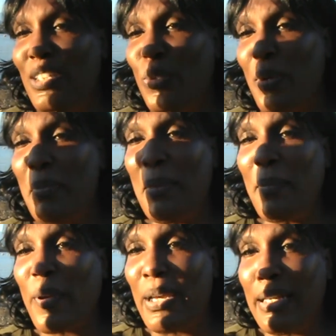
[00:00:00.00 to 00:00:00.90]
you
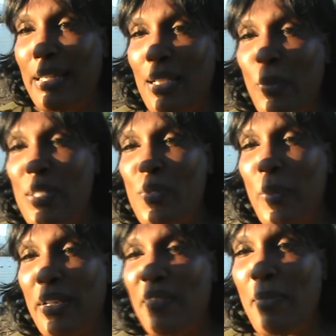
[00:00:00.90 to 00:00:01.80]
remember it. It was
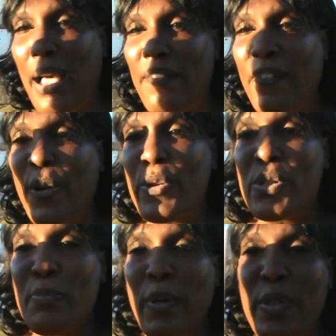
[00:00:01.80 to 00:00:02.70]
one of my
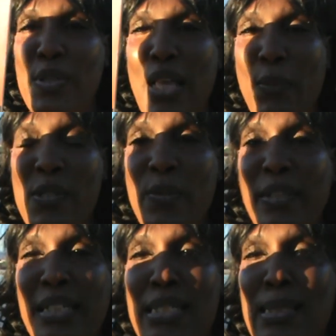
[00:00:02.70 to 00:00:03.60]
first books that was
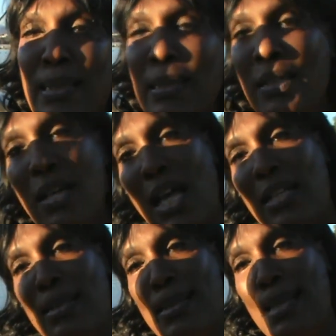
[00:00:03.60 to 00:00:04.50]
released in the United